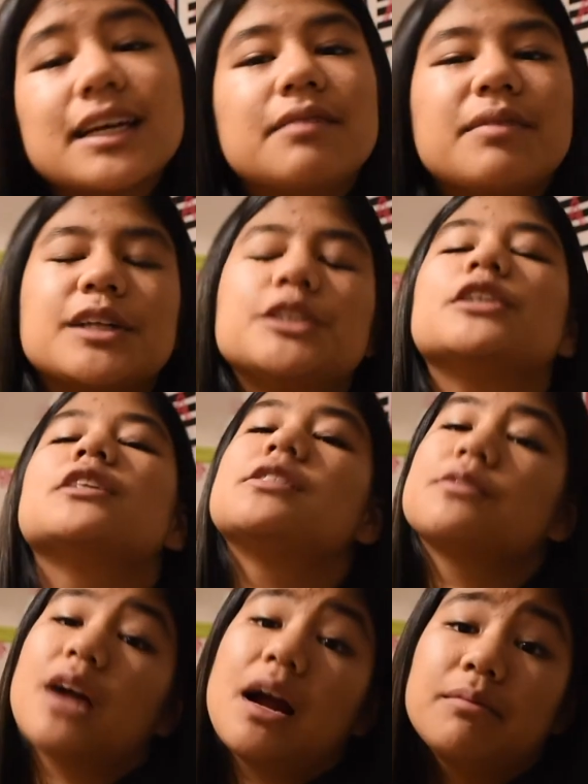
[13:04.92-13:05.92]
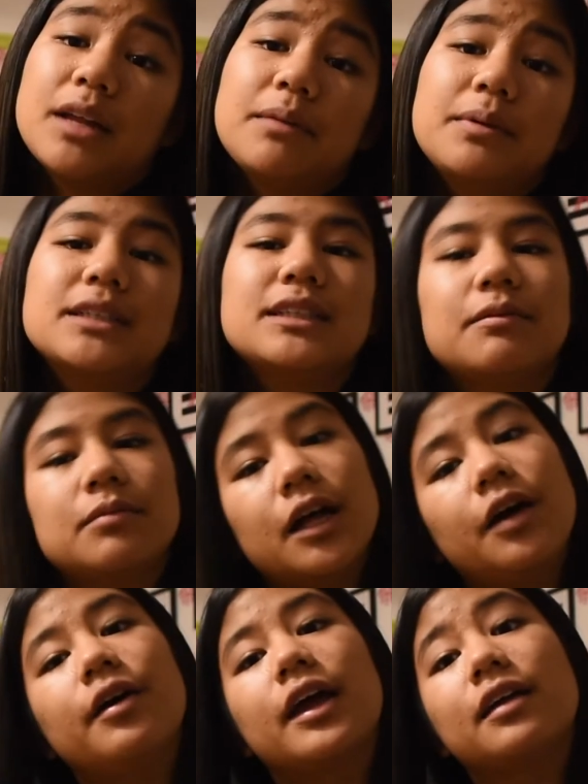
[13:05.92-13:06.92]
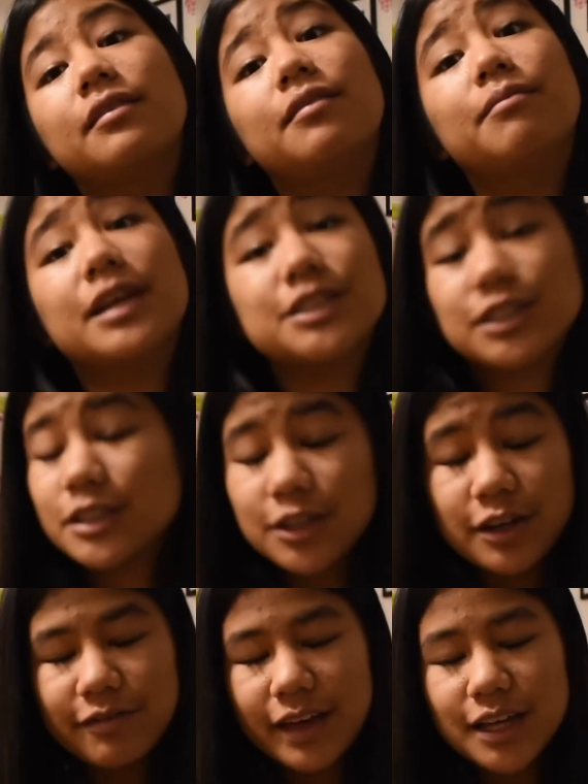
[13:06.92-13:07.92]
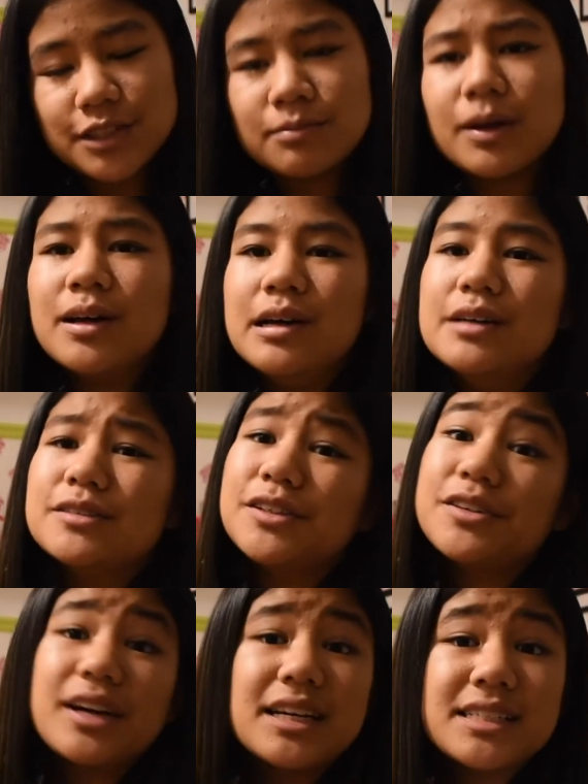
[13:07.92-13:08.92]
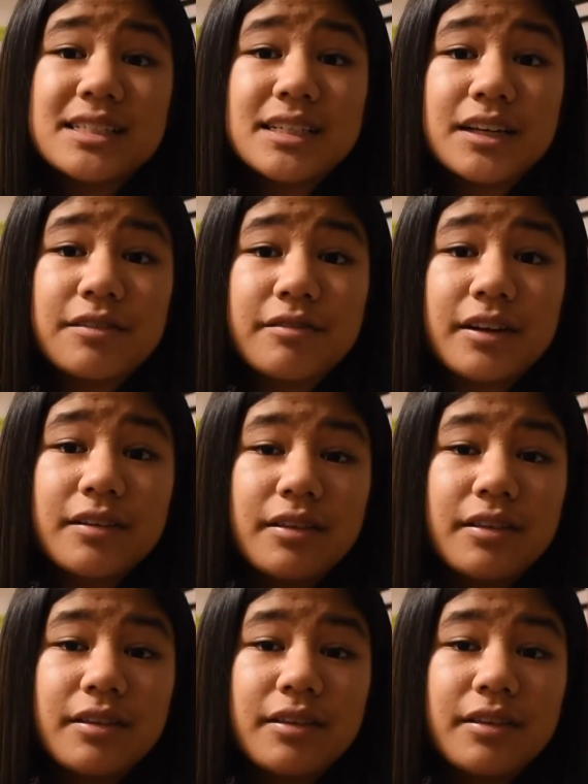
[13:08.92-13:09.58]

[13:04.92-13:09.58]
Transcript: and make sure to subscribe and like button down below, and make sure the notification bell so you guys can see